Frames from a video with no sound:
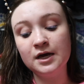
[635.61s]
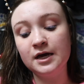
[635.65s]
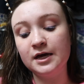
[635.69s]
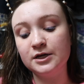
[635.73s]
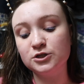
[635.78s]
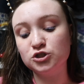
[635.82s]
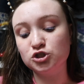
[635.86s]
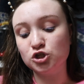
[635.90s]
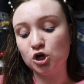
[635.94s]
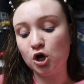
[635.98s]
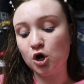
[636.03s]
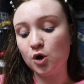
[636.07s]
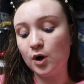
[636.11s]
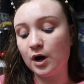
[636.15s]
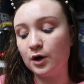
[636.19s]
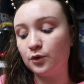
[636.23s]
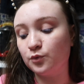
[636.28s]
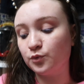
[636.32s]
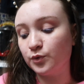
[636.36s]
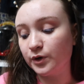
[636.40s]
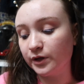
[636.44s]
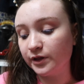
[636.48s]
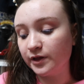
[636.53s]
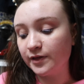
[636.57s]
And so I
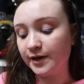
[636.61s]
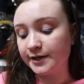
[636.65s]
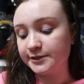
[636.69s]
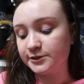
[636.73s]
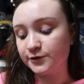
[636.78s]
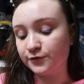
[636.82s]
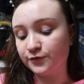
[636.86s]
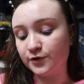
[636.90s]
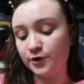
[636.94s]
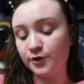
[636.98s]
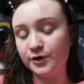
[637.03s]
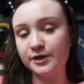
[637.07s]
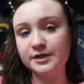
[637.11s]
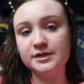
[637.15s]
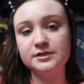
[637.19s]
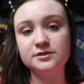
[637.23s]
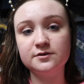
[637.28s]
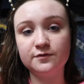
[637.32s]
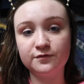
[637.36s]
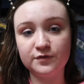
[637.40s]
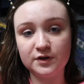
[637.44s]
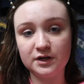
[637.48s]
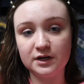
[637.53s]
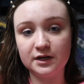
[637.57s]
really like to
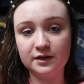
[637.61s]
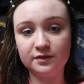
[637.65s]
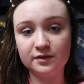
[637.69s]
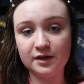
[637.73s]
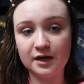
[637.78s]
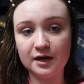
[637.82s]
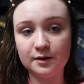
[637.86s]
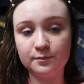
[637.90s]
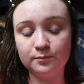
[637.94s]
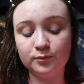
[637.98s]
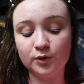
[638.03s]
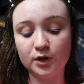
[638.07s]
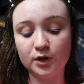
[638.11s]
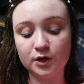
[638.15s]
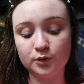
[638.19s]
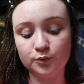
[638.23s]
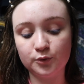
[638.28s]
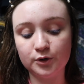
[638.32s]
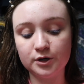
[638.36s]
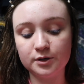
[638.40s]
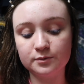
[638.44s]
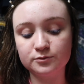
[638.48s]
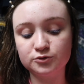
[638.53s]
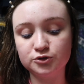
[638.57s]
focus feeding them
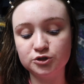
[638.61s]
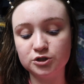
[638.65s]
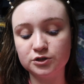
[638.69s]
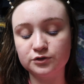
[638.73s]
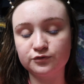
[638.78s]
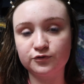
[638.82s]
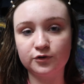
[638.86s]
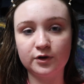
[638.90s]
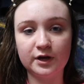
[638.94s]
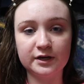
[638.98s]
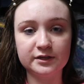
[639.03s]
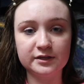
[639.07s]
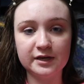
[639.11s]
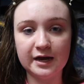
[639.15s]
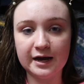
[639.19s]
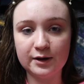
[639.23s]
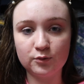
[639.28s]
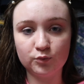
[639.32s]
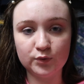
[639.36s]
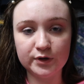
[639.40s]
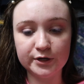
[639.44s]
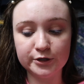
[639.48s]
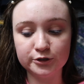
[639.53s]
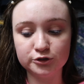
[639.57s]
bloodworms just for like
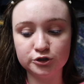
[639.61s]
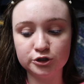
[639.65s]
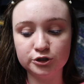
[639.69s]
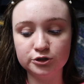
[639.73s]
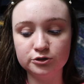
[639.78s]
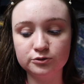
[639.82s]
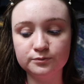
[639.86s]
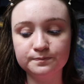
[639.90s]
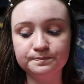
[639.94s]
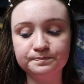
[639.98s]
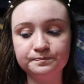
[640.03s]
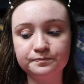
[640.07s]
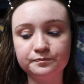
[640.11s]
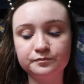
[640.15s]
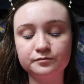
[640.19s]
that week or two.